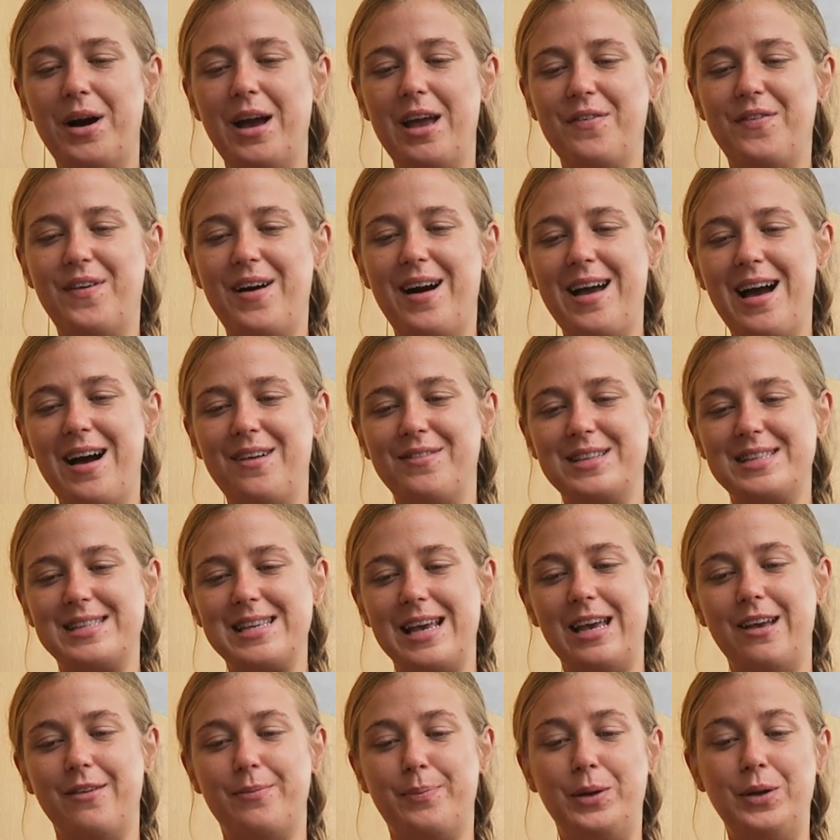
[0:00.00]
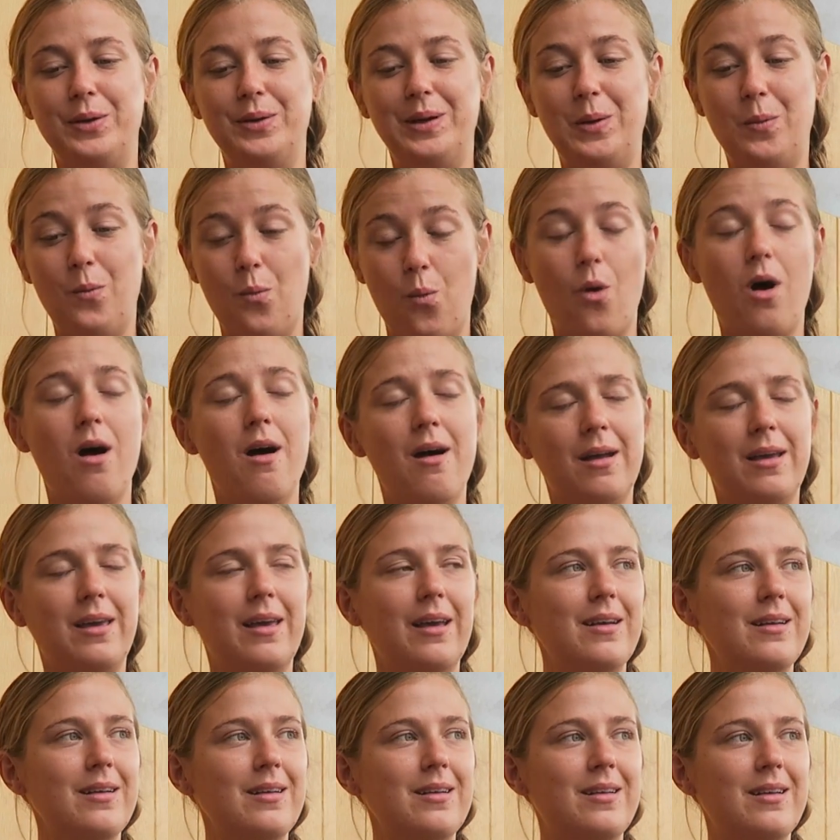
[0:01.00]
But if I have a day of purely
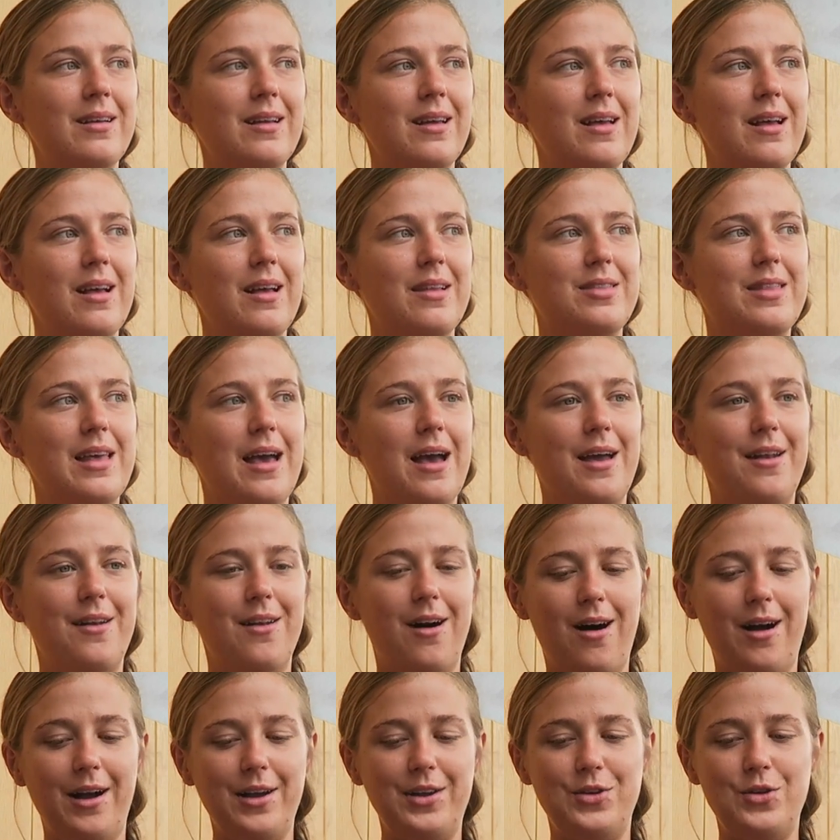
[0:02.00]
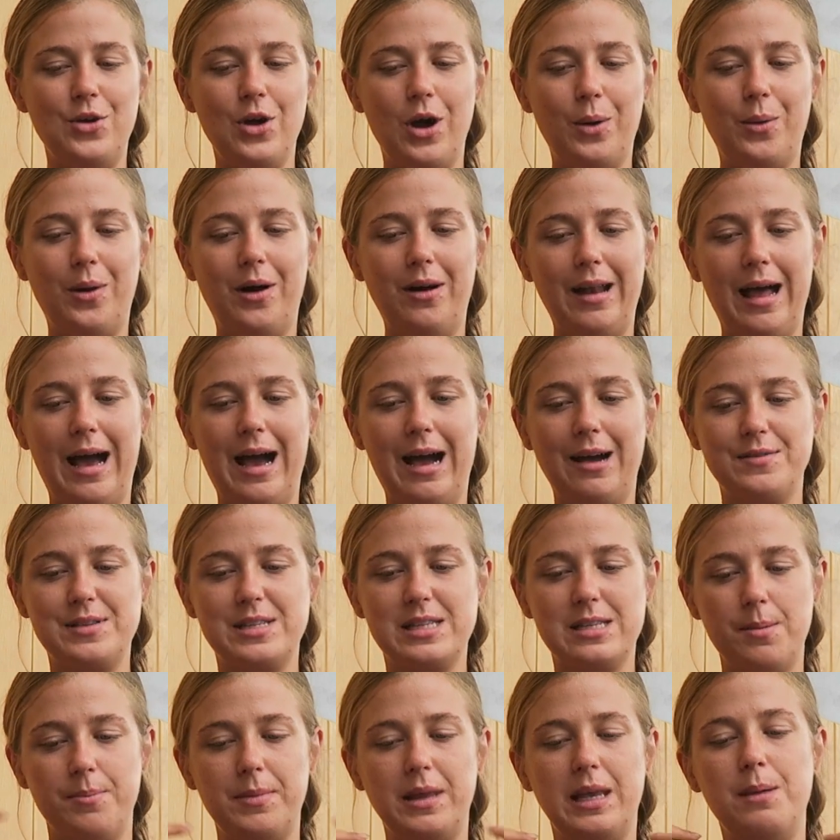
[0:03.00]
working, then I know I'll have
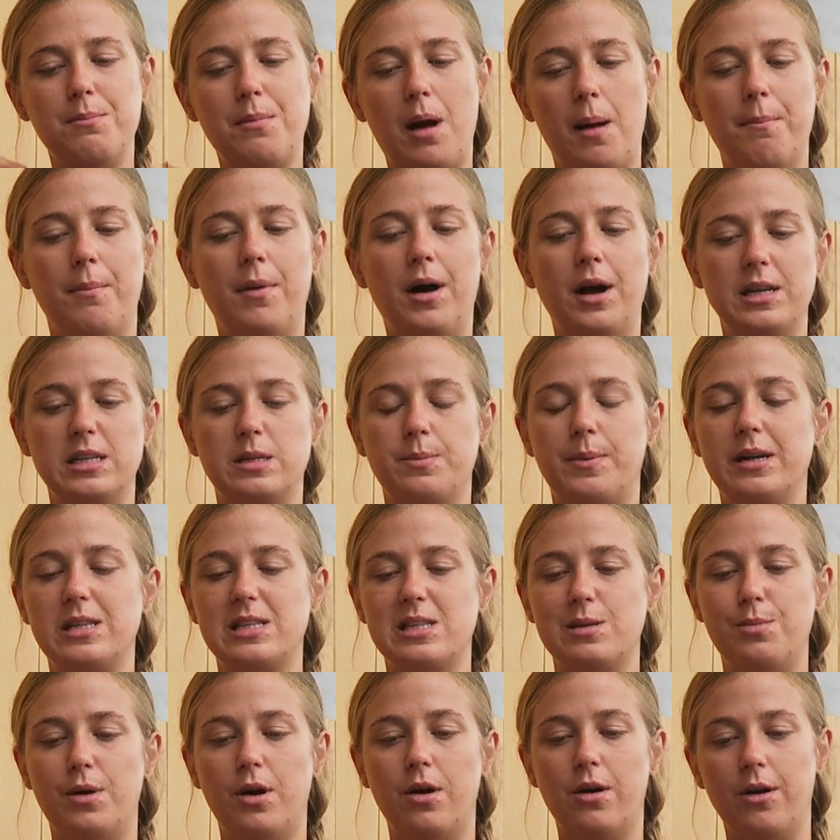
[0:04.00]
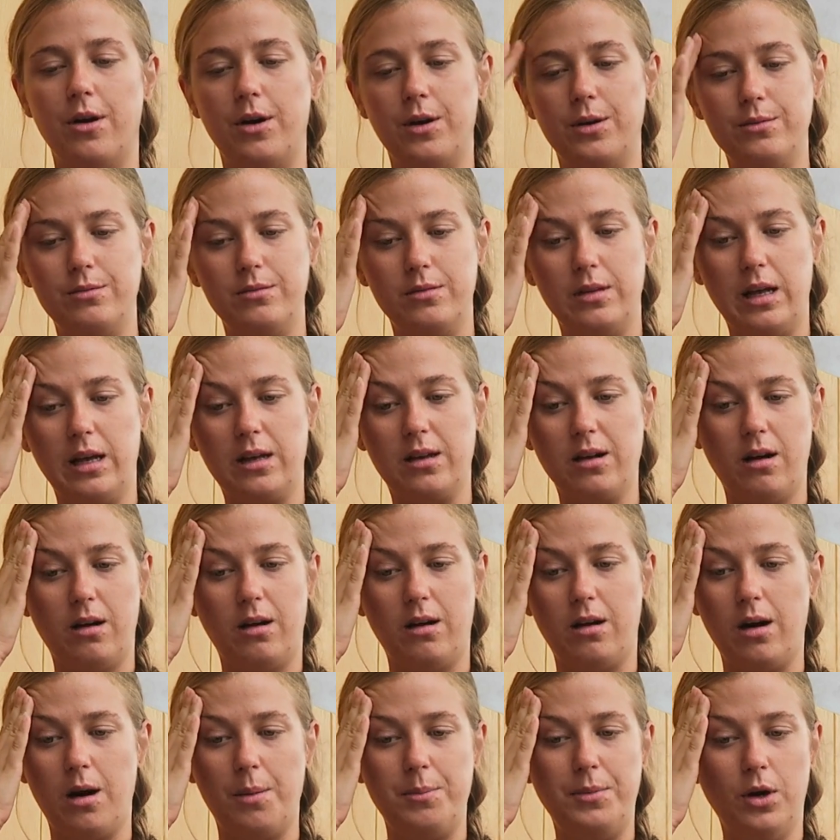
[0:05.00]
something in my mind about tomorrow. Like,
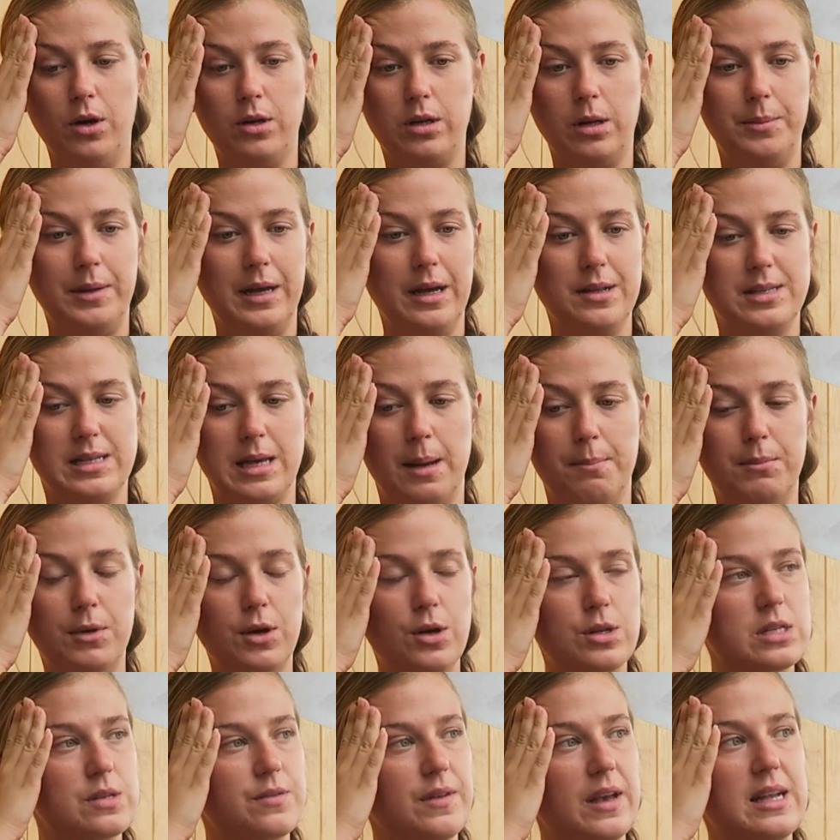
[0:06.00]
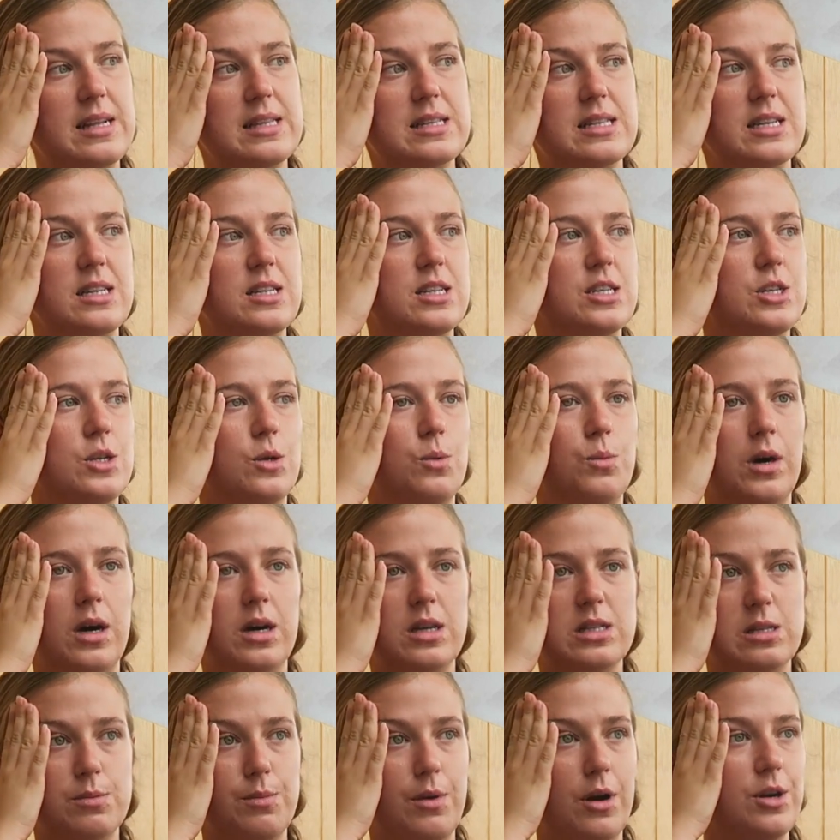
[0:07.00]
oh, I'm not going to be able to get motivated to do
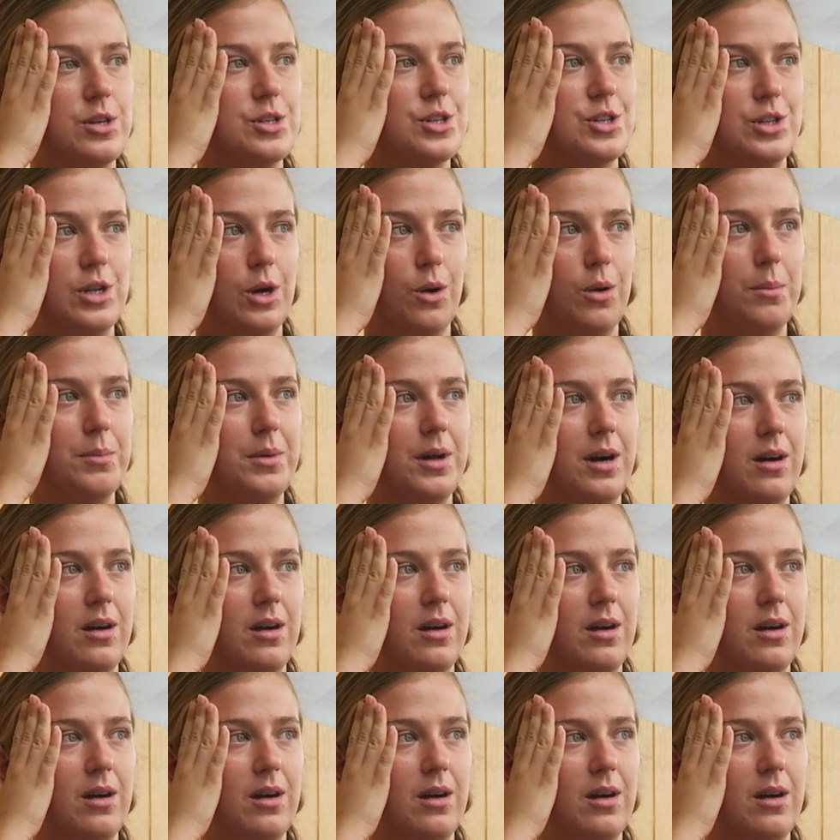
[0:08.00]
work tomorrow. Just no, I'm